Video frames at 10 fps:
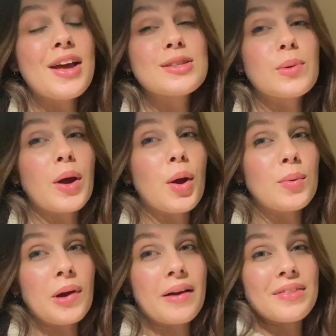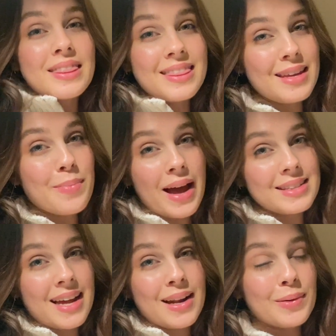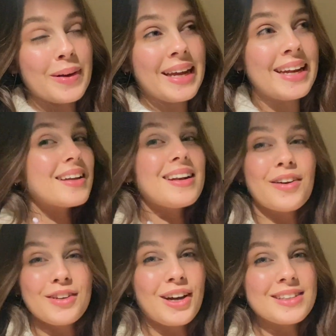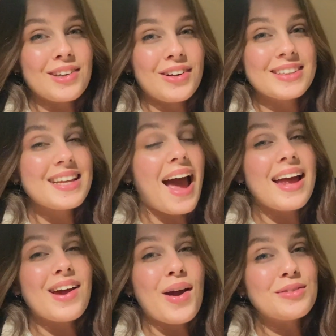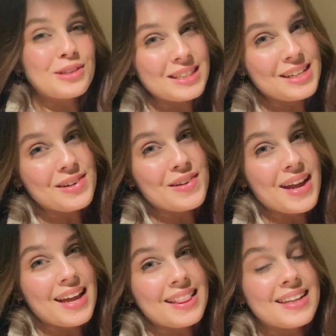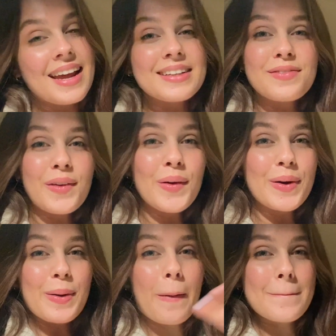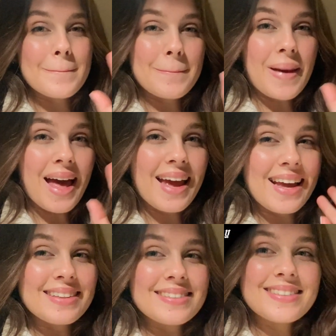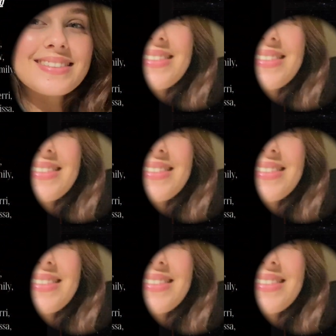so I hope you have the best Halloween. Love you guys lots, and I will see you in the next vlog. Bye.